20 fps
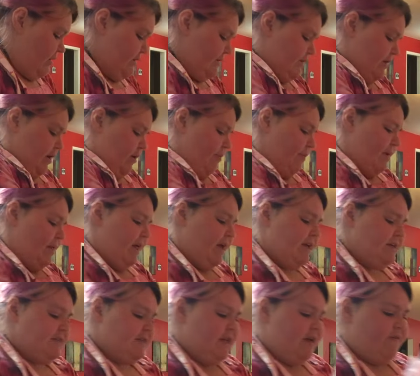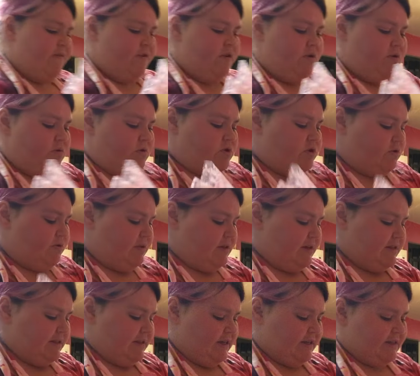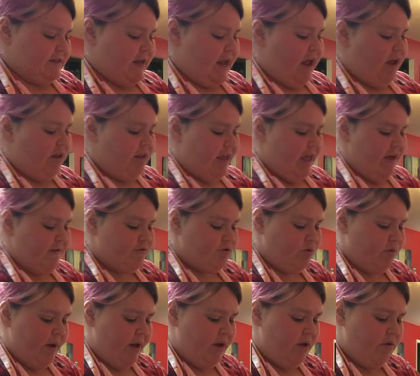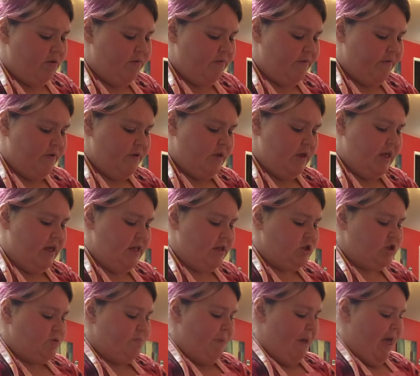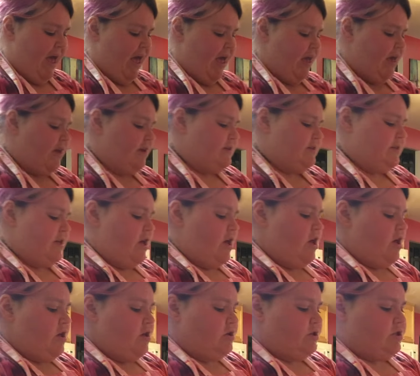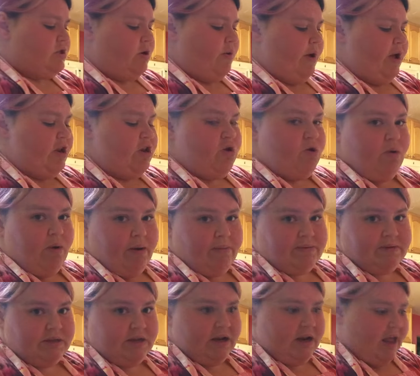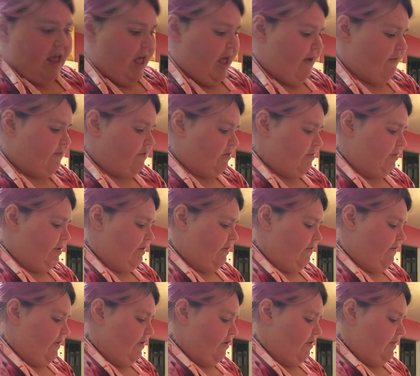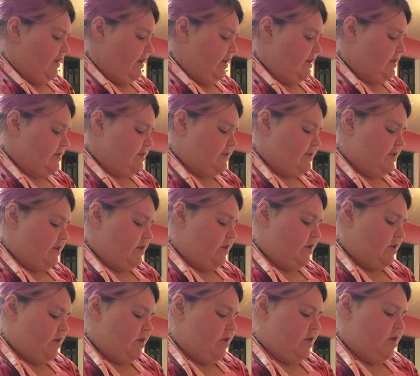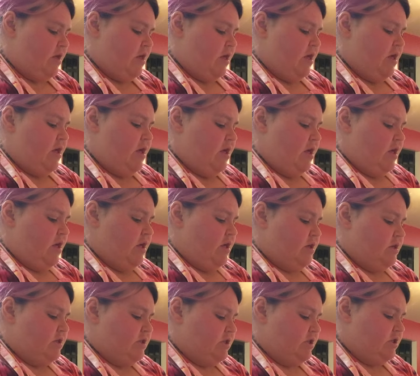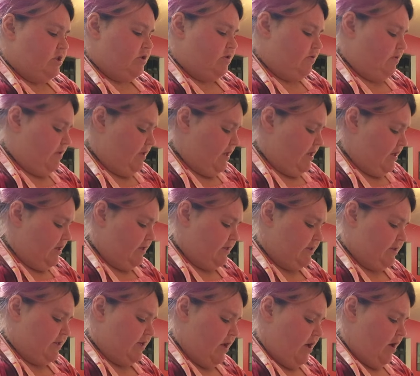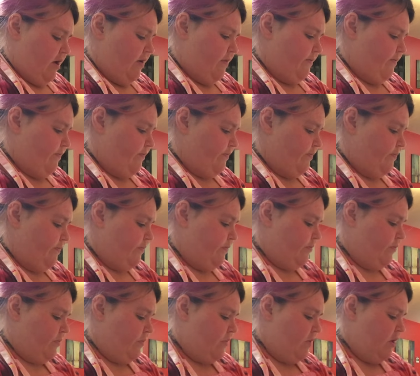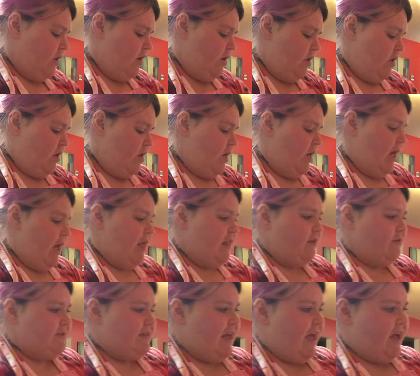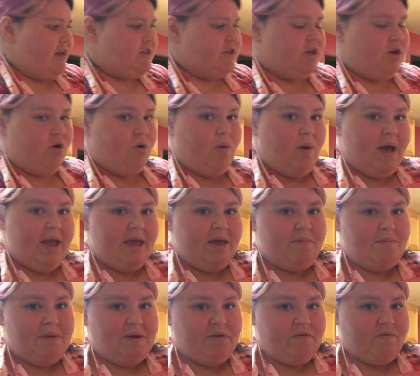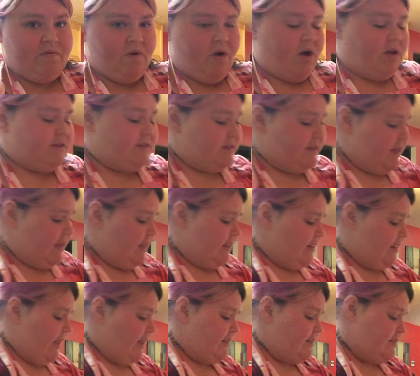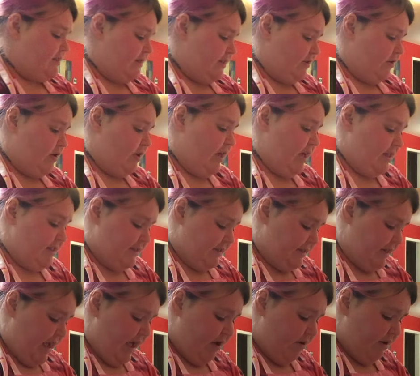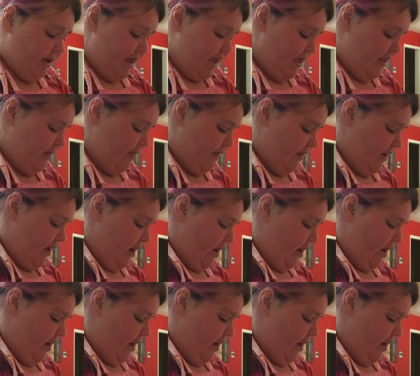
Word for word: So, but like I said, if you do this, like I said, I only have 12-inch bags. So I knew I was going to have to refill these to do this. And there's actually quite a bit of frosting that gets down in